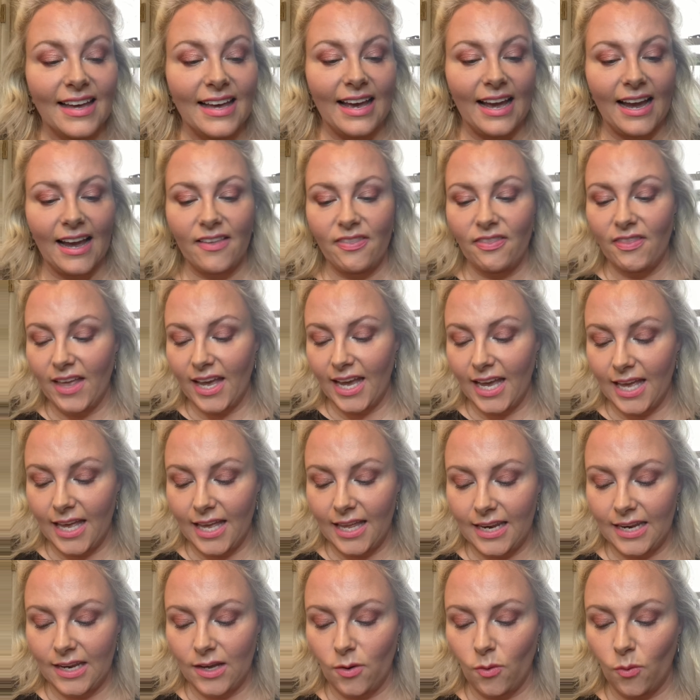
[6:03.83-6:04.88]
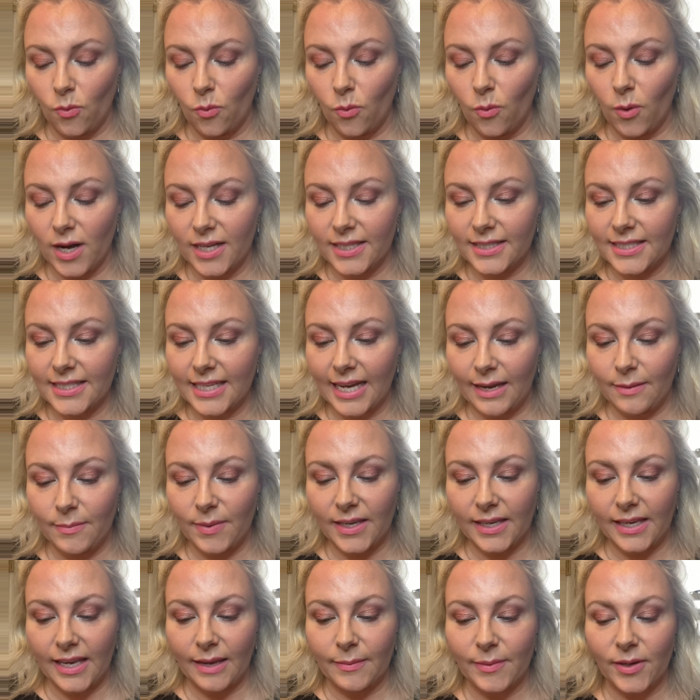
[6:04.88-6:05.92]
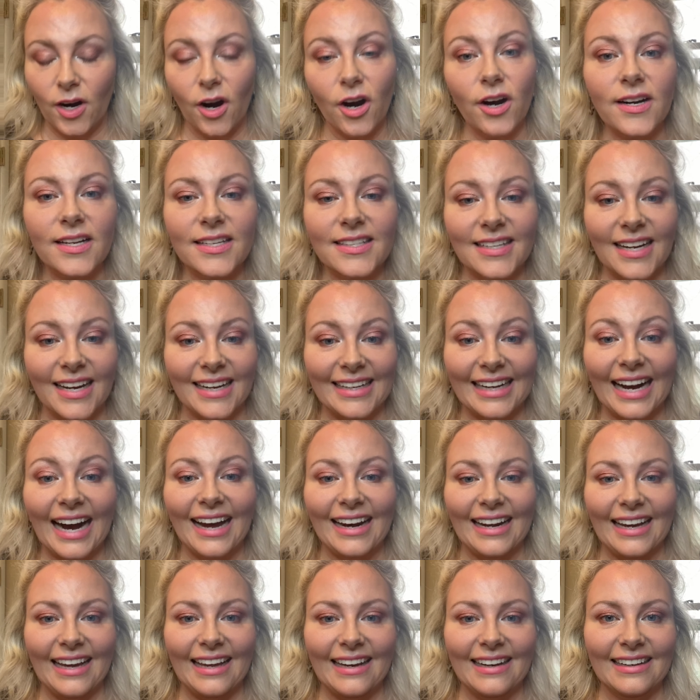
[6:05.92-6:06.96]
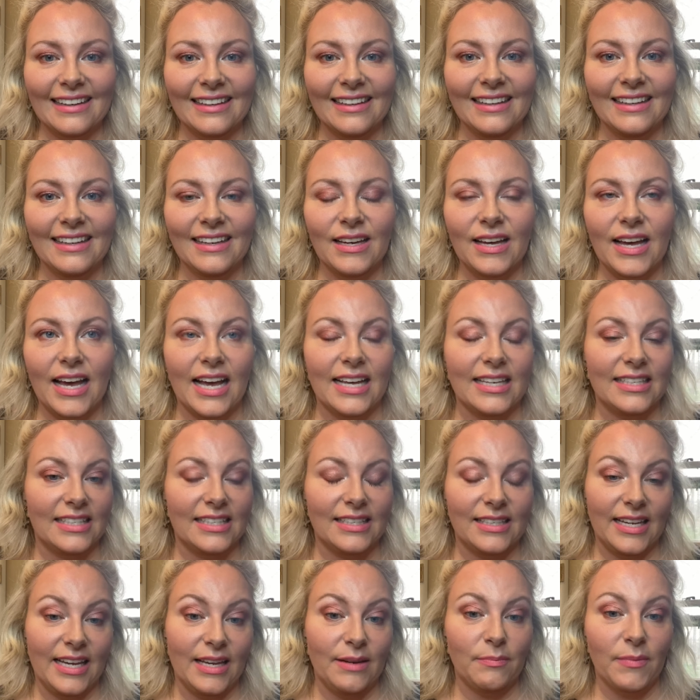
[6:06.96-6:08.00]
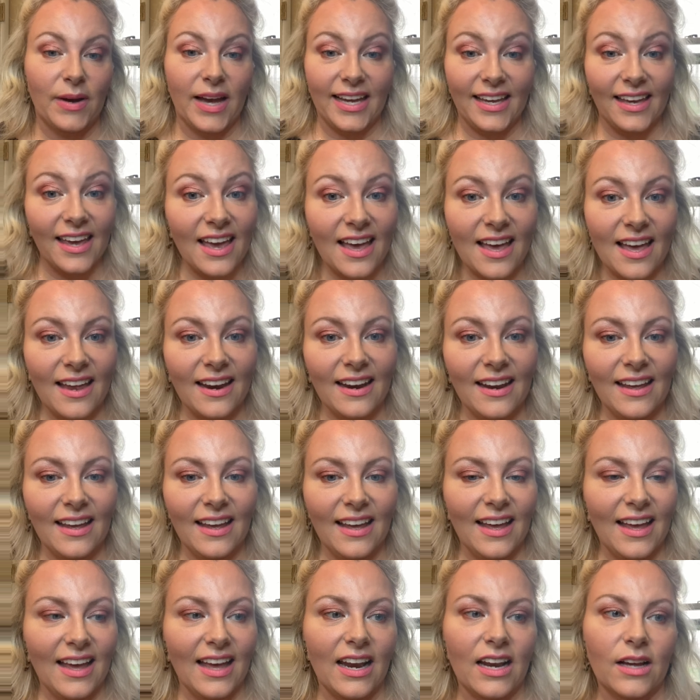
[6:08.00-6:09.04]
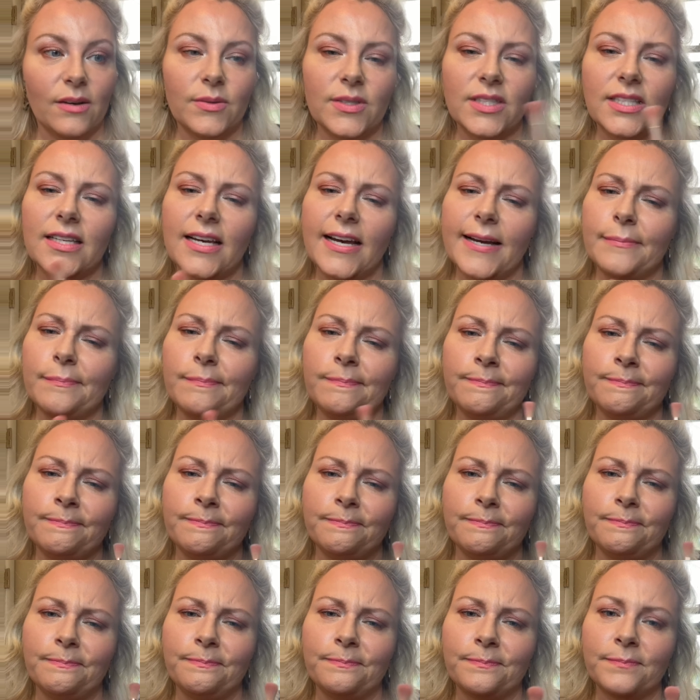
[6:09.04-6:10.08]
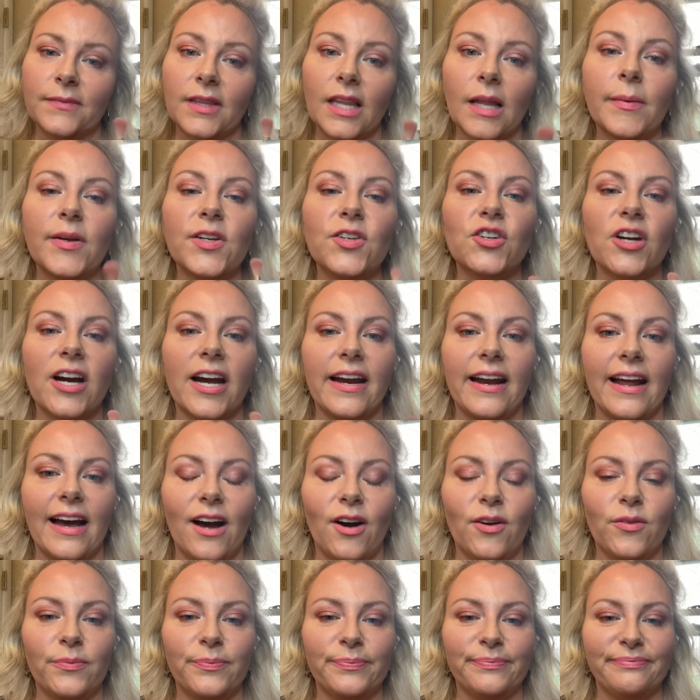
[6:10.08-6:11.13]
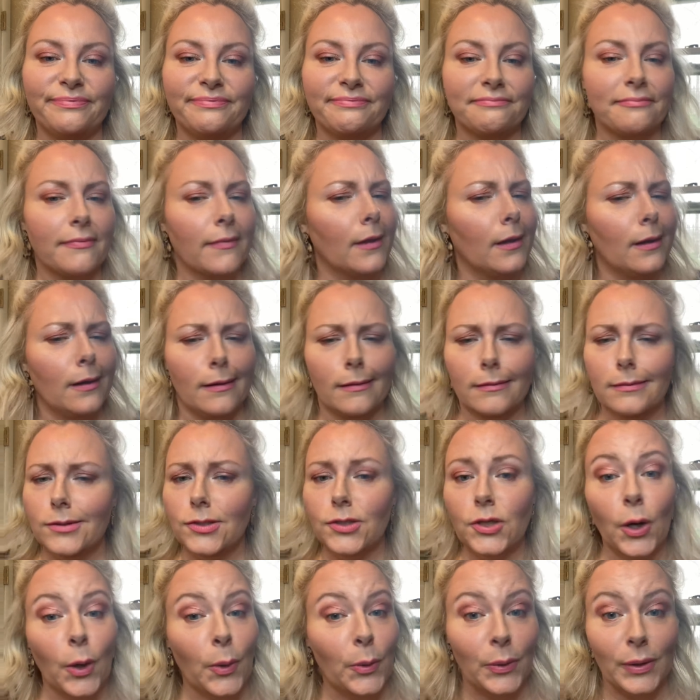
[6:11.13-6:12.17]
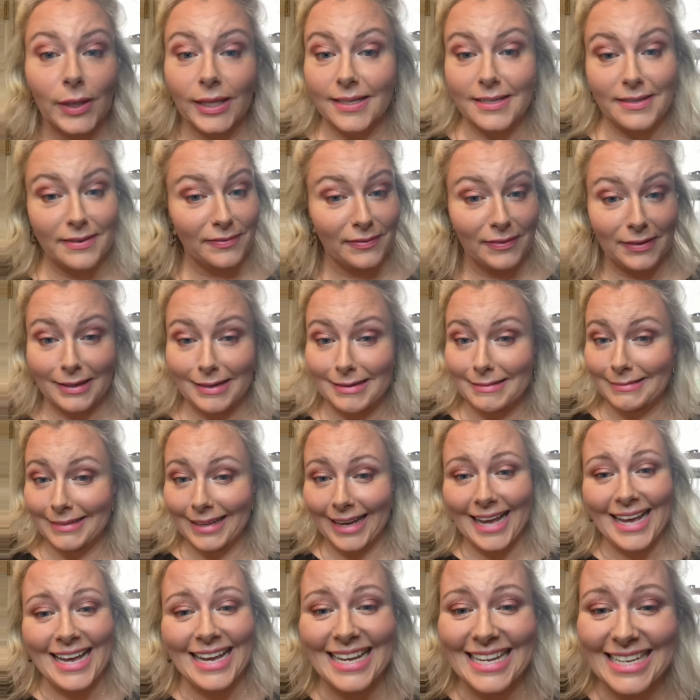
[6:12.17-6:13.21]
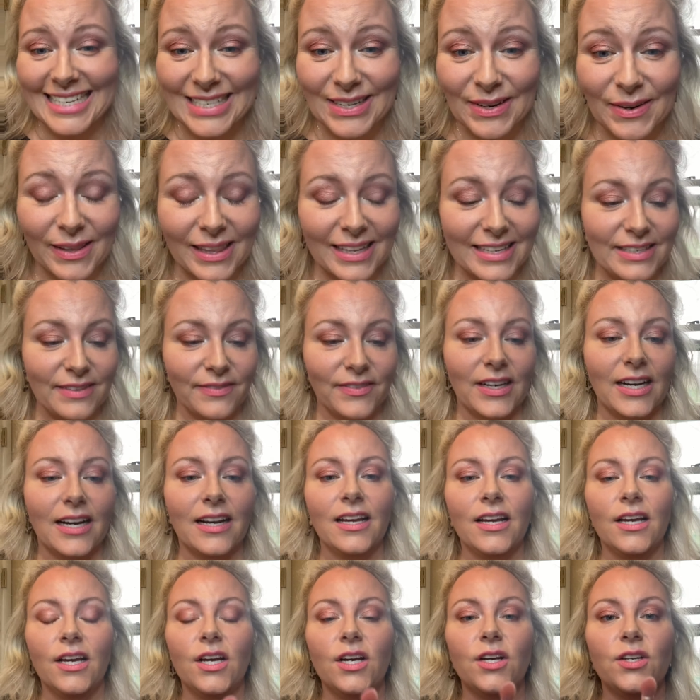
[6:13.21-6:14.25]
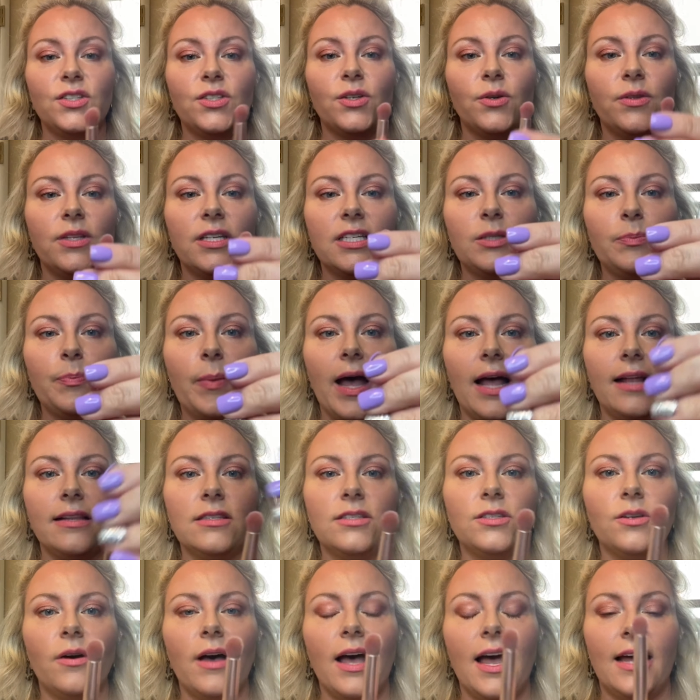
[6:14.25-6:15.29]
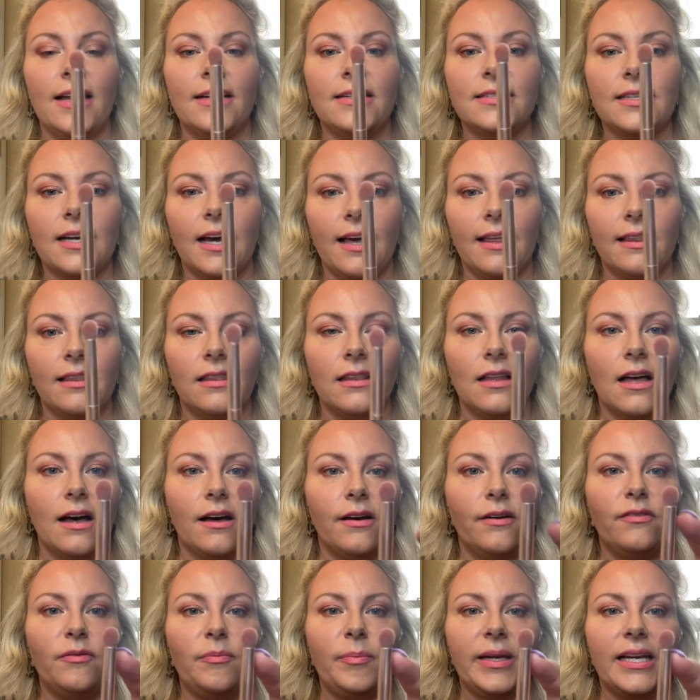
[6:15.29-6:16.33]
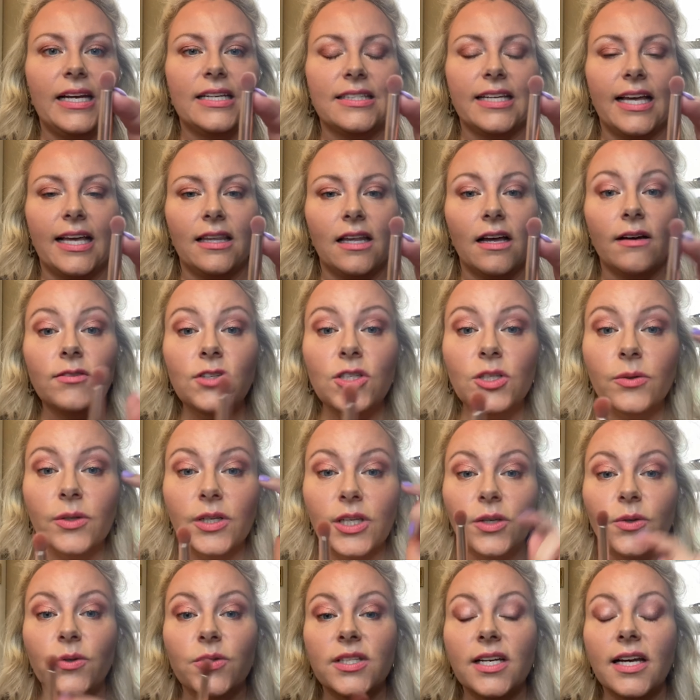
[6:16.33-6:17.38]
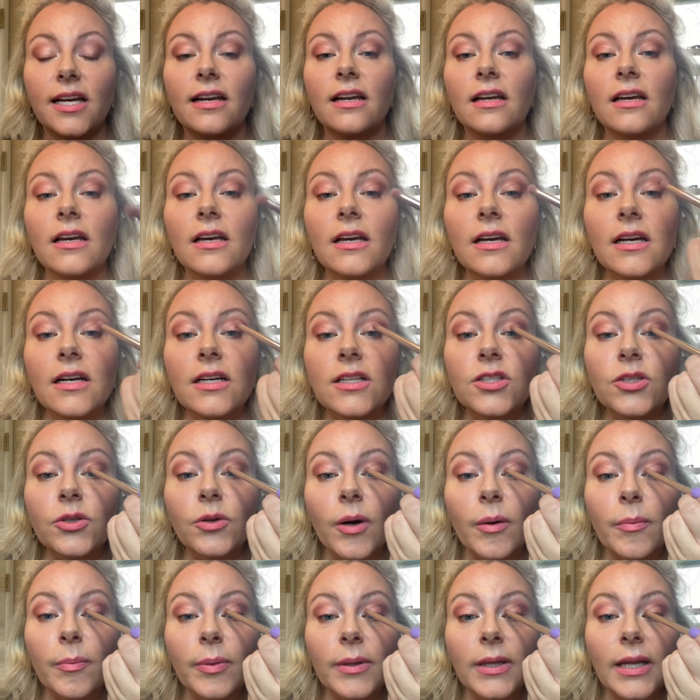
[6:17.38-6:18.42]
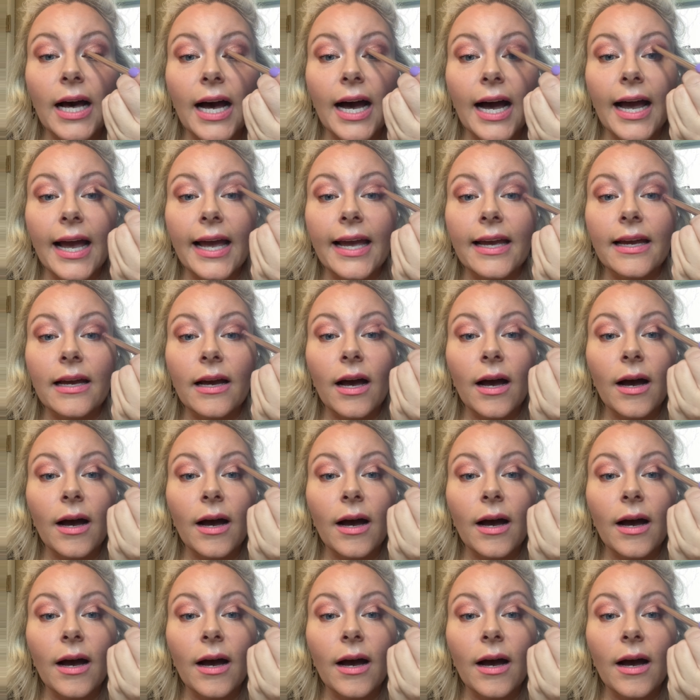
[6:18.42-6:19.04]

And then once I became an artist, I got it as in my kit. And I was like, let me try it out. Totally different. Totally different. So this pencil end I love because I love to use it to apply